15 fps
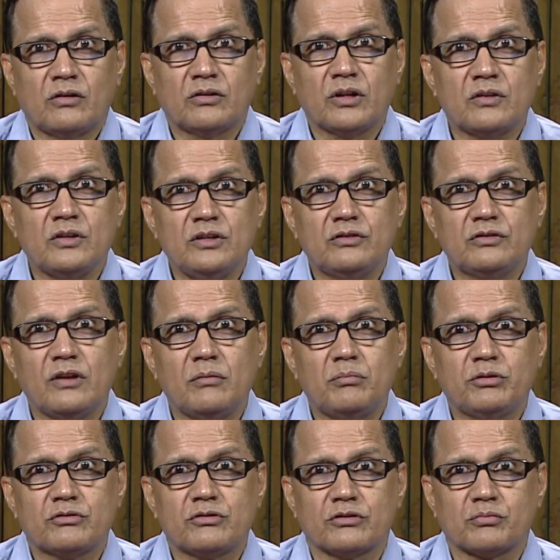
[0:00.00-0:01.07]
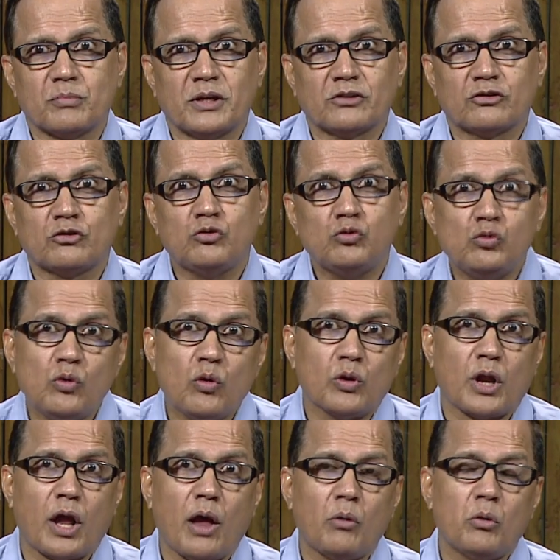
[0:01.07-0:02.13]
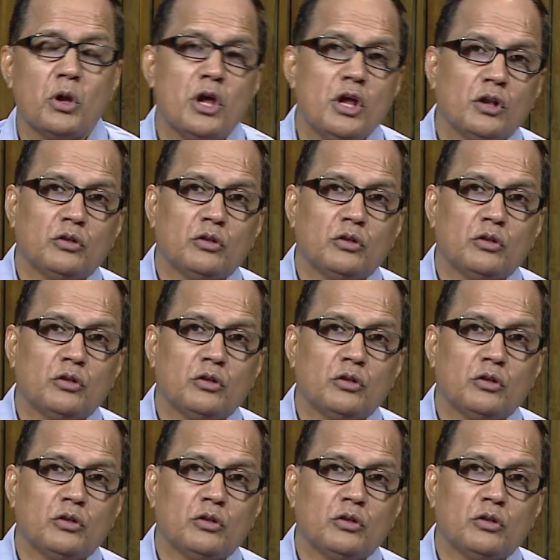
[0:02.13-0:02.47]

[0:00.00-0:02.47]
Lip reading: or the regional businessmen do not have